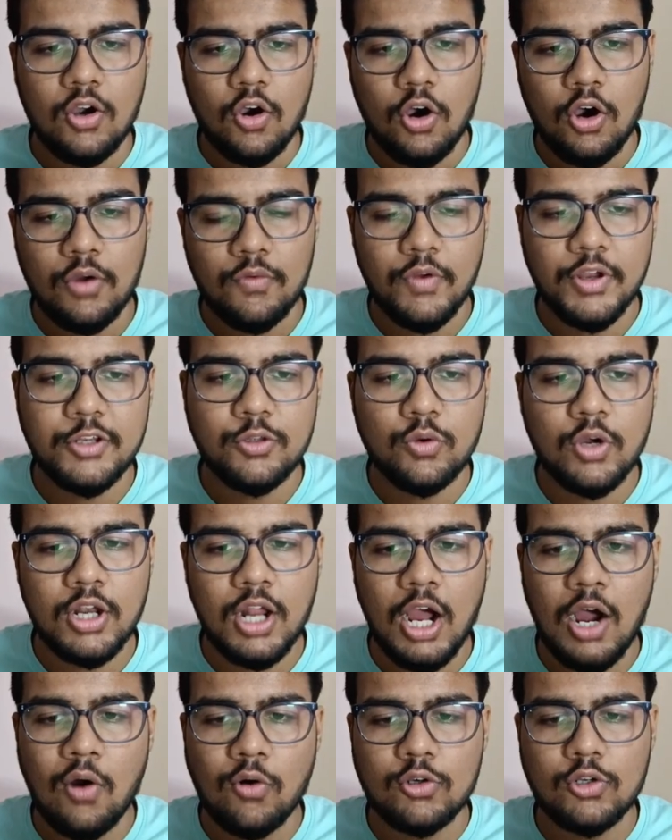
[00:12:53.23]
or when you
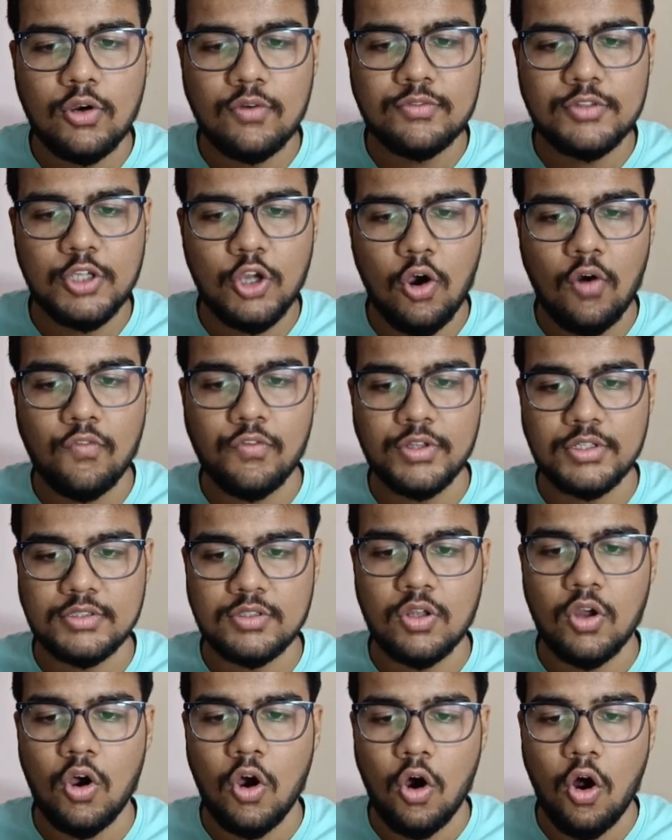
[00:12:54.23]
are out of the
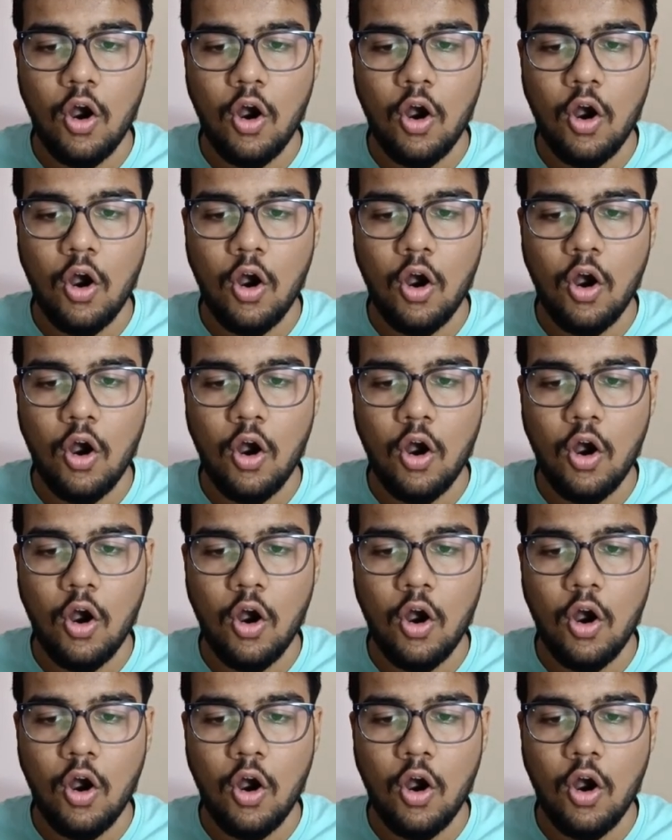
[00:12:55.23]
office?